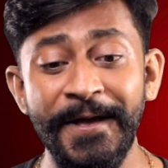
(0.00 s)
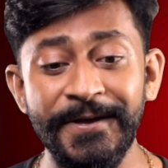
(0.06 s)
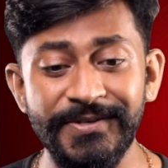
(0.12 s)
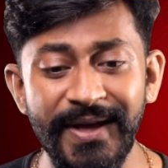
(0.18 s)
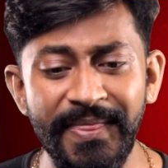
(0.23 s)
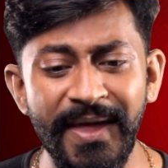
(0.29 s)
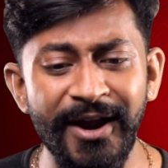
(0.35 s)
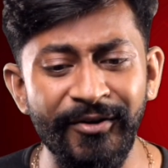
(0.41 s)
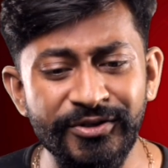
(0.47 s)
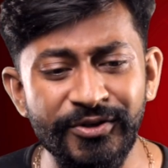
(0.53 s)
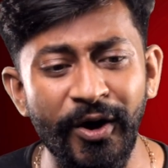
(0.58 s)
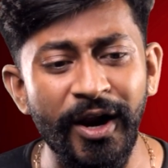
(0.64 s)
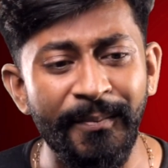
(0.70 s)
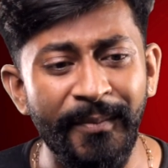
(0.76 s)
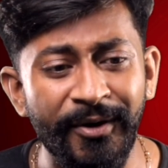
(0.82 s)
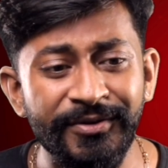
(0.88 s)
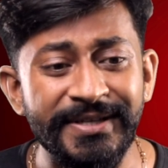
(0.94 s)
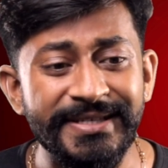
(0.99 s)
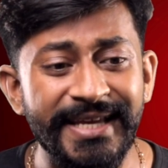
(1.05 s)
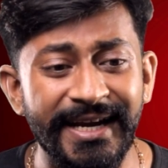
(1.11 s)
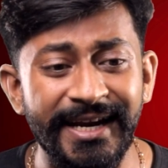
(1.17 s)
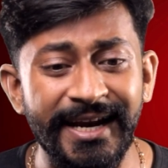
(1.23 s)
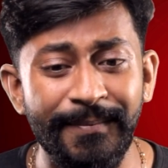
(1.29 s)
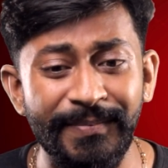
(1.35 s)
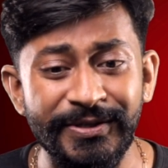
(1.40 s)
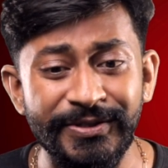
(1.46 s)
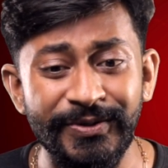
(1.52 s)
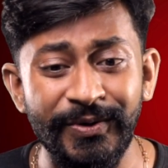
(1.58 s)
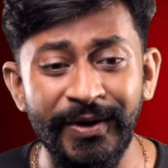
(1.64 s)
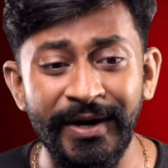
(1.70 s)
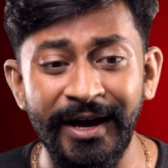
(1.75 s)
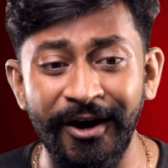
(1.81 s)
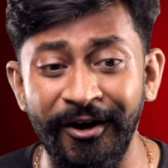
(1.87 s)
so yeah that was all about the second episode